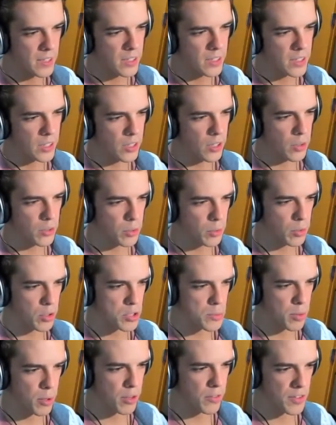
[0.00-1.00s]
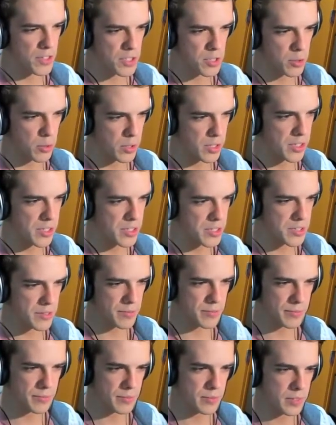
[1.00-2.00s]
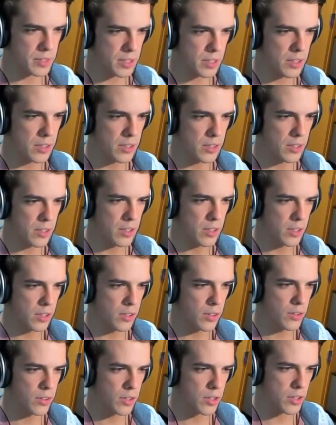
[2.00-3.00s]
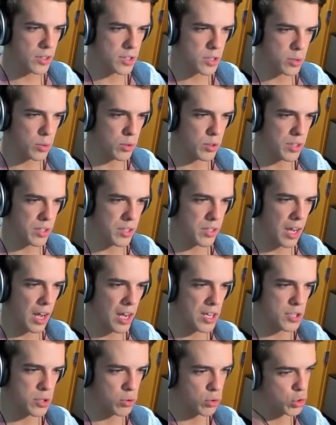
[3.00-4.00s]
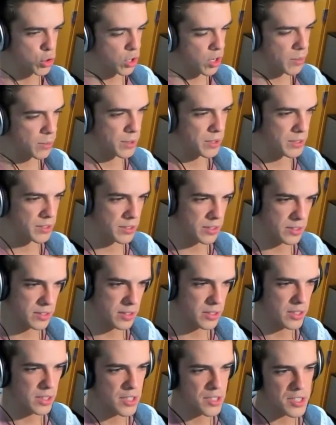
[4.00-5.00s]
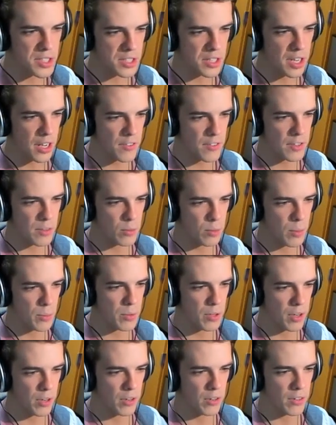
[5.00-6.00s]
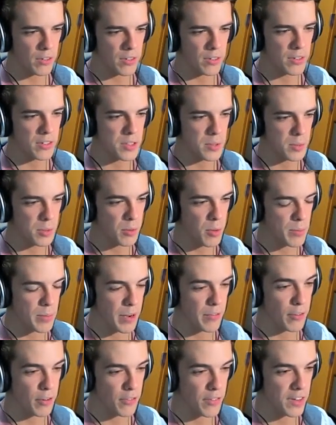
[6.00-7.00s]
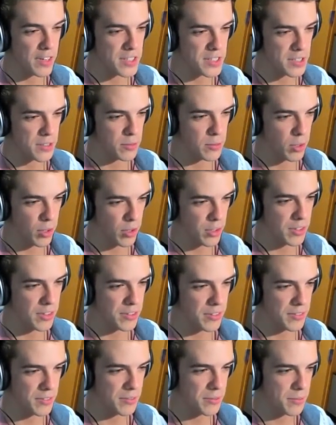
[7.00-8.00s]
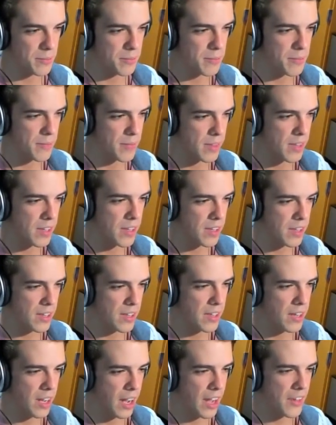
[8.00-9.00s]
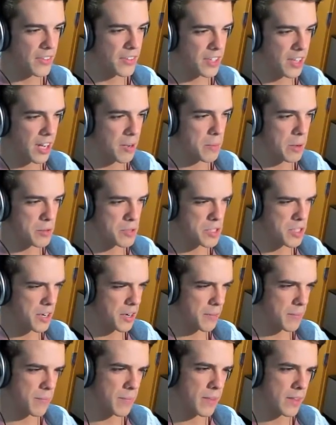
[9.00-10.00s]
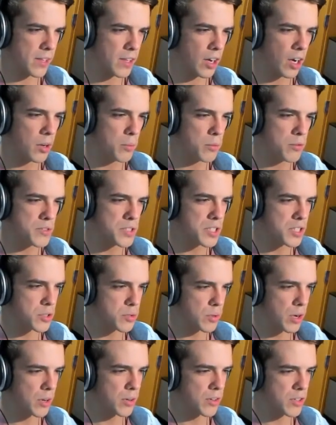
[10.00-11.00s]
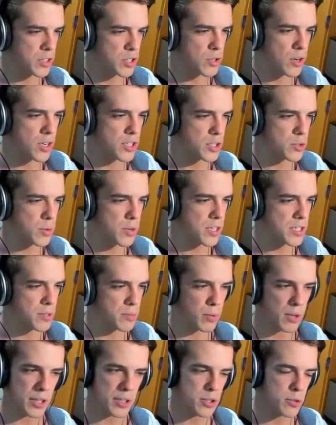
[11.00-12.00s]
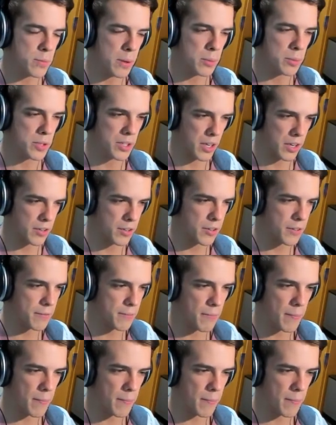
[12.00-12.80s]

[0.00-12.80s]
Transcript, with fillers: You know what the worst part of this story is? the sordid high school drama, Cindy having ripped out something ripped out of her face, Ron. At the time, I was like, God moves things around in the strangest ways to bring two people together.